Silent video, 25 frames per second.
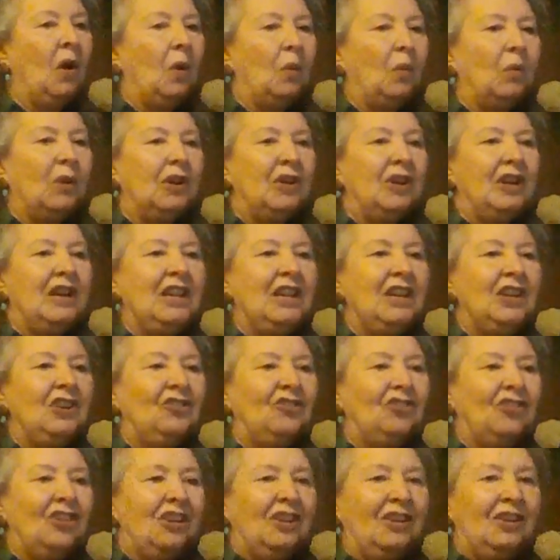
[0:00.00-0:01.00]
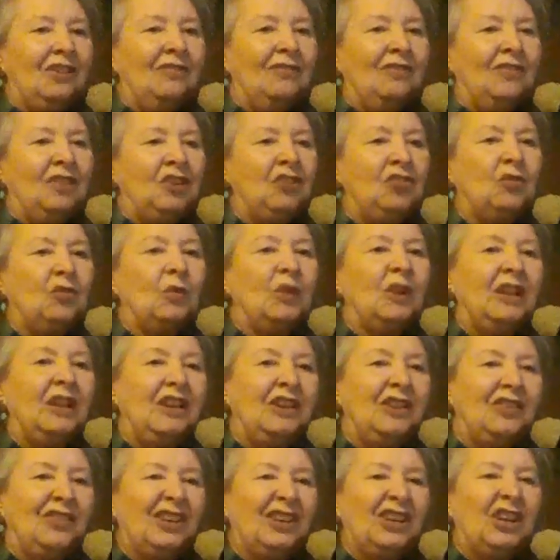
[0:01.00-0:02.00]
where each individual
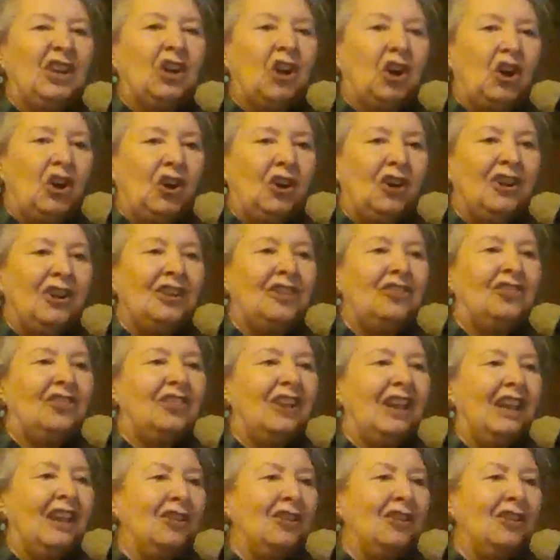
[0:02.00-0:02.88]
is encouraged